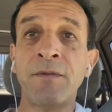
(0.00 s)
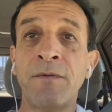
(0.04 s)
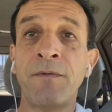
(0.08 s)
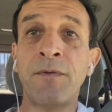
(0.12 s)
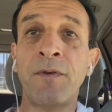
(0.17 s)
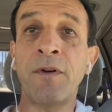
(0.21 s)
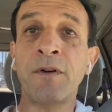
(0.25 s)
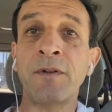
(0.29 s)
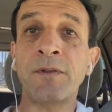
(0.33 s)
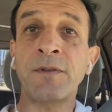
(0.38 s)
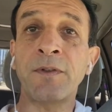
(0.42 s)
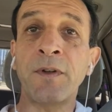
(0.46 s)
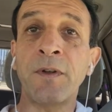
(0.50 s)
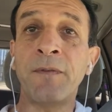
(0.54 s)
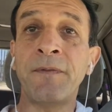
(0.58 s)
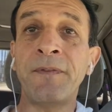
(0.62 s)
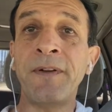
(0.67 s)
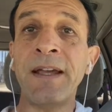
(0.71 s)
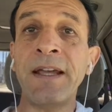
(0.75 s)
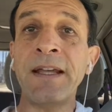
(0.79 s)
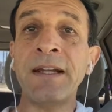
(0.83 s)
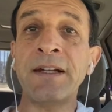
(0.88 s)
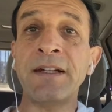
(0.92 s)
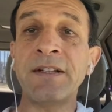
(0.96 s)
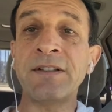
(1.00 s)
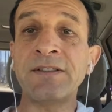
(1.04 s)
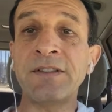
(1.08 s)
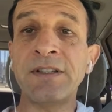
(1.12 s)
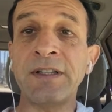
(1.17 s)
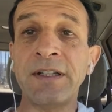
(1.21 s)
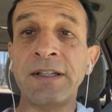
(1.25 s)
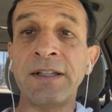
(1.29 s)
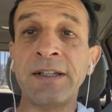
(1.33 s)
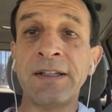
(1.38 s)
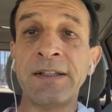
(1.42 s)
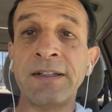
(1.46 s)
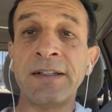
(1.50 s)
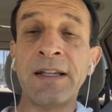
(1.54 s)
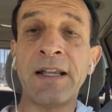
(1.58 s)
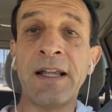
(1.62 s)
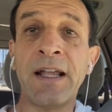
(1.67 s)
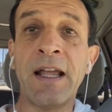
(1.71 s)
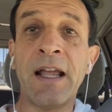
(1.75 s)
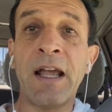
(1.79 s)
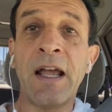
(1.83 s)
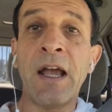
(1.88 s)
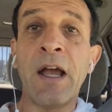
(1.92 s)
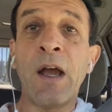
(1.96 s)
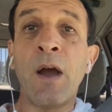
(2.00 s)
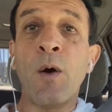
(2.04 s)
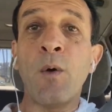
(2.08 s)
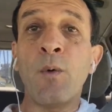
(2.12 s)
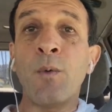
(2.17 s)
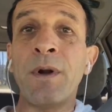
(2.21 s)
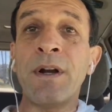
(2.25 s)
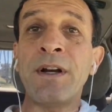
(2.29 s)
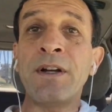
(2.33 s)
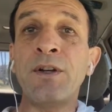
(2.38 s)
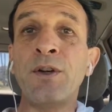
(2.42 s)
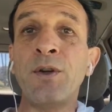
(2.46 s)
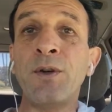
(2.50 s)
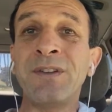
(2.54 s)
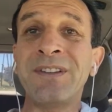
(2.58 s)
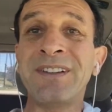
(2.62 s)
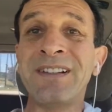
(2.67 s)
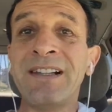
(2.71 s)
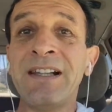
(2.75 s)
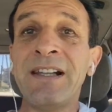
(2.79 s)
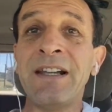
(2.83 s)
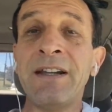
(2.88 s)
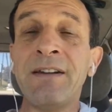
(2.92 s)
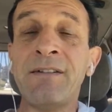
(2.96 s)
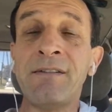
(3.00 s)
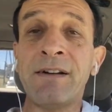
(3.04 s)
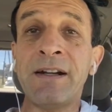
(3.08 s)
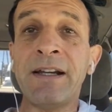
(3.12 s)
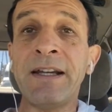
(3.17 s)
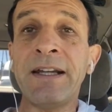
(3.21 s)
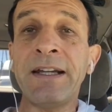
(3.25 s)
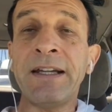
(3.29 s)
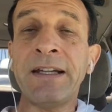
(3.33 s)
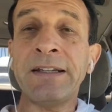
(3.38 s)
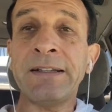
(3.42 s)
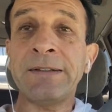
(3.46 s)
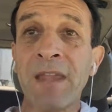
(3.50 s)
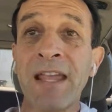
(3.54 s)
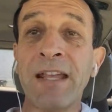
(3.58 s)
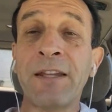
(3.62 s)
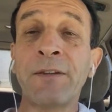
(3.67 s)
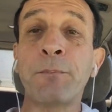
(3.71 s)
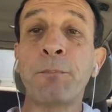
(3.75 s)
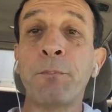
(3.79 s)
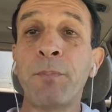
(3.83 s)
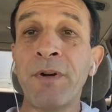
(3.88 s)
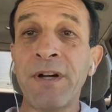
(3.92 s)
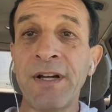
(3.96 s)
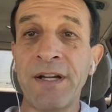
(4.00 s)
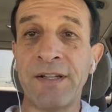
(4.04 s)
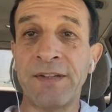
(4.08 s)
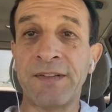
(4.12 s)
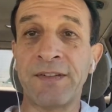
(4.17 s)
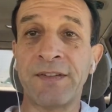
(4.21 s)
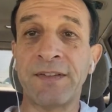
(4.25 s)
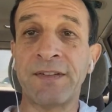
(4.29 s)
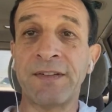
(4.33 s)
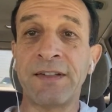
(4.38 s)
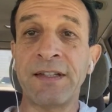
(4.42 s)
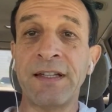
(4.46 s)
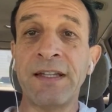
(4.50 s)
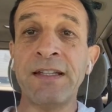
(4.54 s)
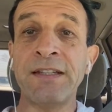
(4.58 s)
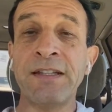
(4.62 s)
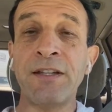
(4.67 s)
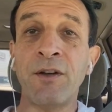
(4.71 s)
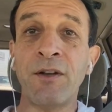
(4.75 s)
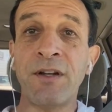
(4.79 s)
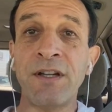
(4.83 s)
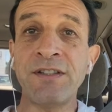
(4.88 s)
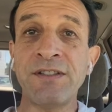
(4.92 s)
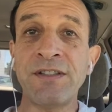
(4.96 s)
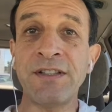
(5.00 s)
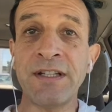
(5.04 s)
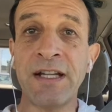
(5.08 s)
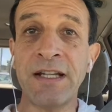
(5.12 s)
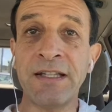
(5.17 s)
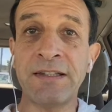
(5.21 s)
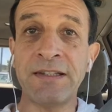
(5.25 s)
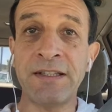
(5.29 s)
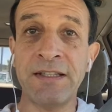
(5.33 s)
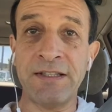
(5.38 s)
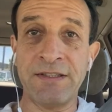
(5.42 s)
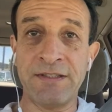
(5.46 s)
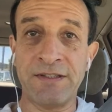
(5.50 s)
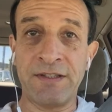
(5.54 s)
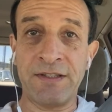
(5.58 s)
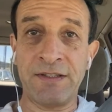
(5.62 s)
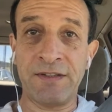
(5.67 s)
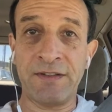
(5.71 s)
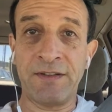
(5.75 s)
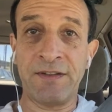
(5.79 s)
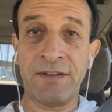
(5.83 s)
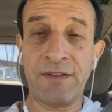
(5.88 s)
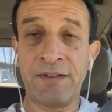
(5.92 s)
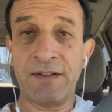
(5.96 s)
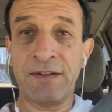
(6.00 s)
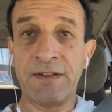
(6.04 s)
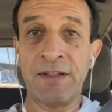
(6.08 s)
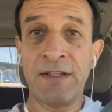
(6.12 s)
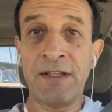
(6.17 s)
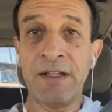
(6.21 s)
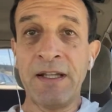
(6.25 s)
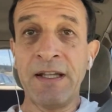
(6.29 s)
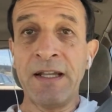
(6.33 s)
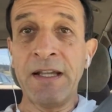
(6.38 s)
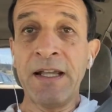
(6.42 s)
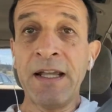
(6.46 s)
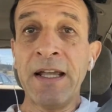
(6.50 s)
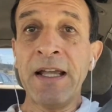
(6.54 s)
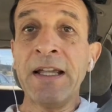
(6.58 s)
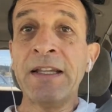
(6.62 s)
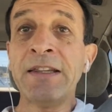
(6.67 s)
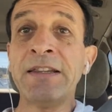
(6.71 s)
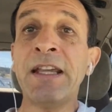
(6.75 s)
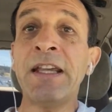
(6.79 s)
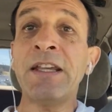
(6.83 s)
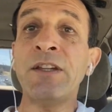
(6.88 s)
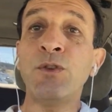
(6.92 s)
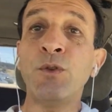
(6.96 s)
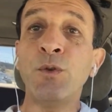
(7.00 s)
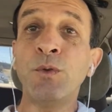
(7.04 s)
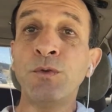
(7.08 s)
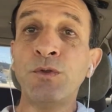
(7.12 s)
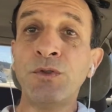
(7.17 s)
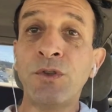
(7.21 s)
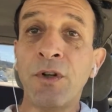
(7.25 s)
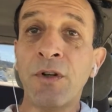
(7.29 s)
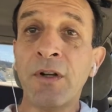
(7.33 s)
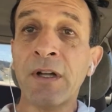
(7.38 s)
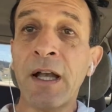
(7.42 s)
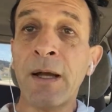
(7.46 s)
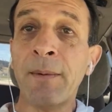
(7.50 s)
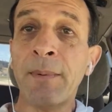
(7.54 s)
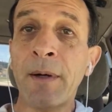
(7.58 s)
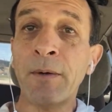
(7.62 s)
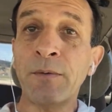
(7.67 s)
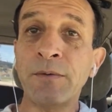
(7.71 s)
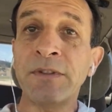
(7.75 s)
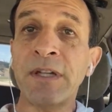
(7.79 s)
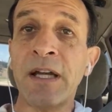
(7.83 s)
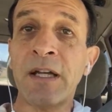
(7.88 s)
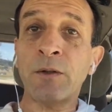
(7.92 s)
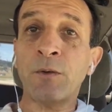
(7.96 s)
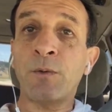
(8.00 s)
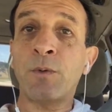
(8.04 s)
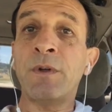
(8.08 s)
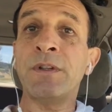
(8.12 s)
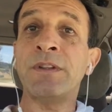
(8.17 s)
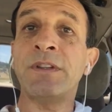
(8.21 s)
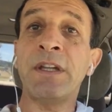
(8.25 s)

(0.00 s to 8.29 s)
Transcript: forms of energy, were not clearly expressed in the original teachings. They do talk about that when